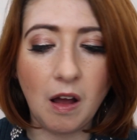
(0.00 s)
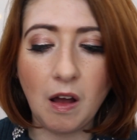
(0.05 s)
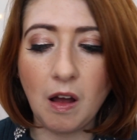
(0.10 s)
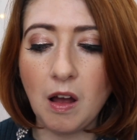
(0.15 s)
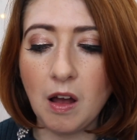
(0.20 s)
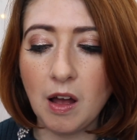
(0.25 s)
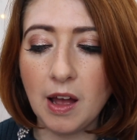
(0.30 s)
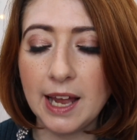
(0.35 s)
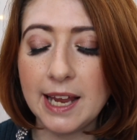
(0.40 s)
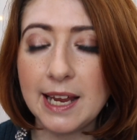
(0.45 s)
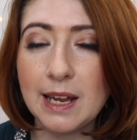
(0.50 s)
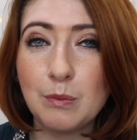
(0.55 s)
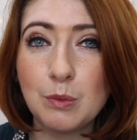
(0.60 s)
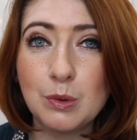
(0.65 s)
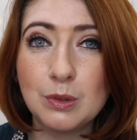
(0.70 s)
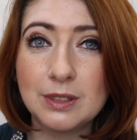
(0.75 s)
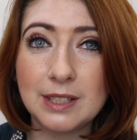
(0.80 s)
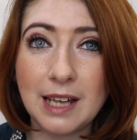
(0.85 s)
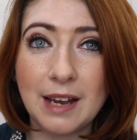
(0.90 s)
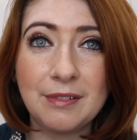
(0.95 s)
I
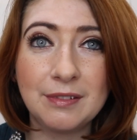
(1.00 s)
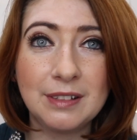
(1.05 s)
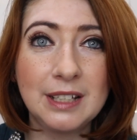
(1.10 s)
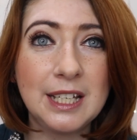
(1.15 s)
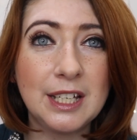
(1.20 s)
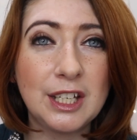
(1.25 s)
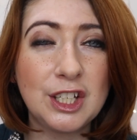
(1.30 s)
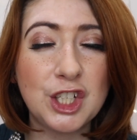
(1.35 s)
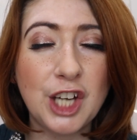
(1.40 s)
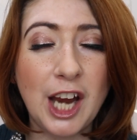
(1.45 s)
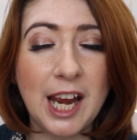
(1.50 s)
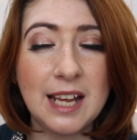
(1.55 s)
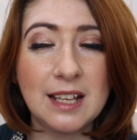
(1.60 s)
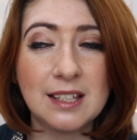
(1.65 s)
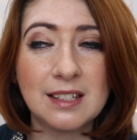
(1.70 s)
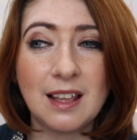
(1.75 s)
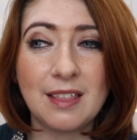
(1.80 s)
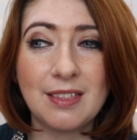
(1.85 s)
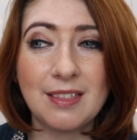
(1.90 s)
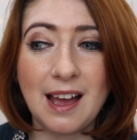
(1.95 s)
will definitely
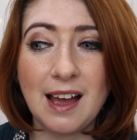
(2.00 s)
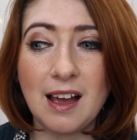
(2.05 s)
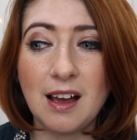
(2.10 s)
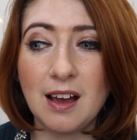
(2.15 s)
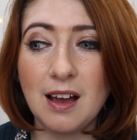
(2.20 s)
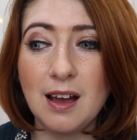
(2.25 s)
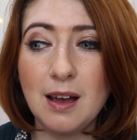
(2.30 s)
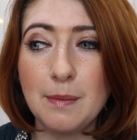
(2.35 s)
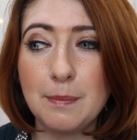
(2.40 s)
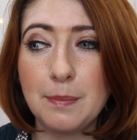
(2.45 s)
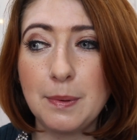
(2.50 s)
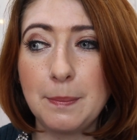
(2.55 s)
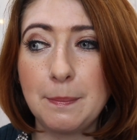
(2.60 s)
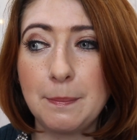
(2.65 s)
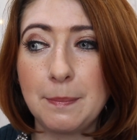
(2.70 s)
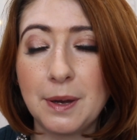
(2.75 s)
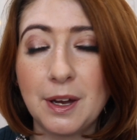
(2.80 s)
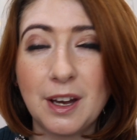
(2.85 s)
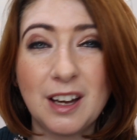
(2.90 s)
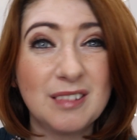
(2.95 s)
chase that up,
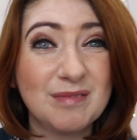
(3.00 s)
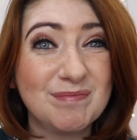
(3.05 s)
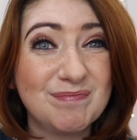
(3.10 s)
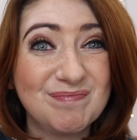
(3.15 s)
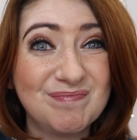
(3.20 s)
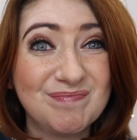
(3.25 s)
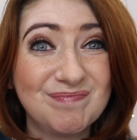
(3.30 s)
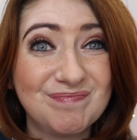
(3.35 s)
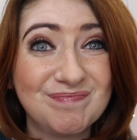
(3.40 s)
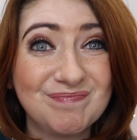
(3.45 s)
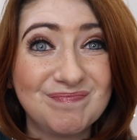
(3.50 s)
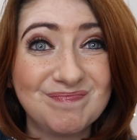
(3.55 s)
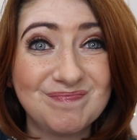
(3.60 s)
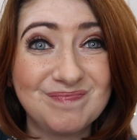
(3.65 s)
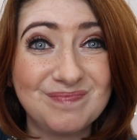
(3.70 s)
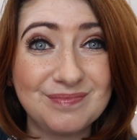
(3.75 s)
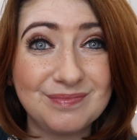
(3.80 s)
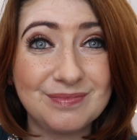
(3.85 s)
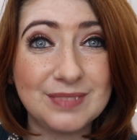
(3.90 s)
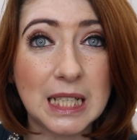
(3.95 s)
but
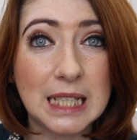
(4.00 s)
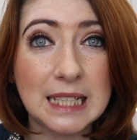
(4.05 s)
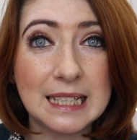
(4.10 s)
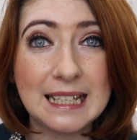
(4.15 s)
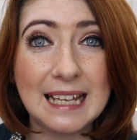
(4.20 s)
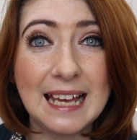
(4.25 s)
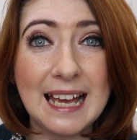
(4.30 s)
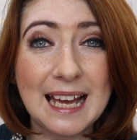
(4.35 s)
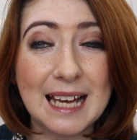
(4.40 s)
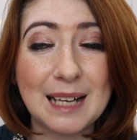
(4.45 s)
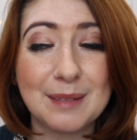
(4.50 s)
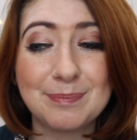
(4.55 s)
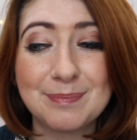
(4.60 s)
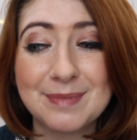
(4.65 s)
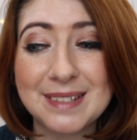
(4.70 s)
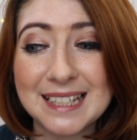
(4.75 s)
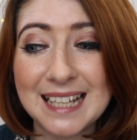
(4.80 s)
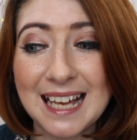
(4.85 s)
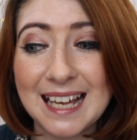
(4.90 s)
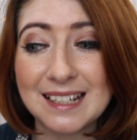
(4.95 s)
yeah,
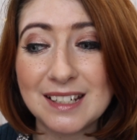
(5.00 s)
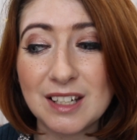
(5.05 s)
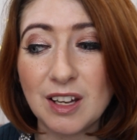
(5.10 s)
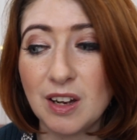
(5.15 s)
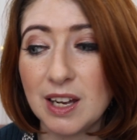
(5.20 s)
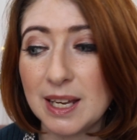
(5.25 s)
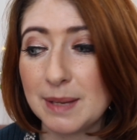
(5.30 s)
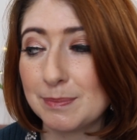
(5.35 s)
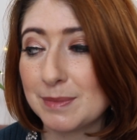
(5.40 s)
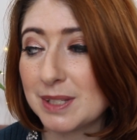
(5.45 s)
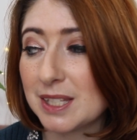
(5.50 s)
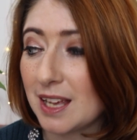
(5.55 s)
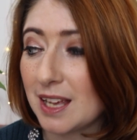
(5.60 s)
sad times.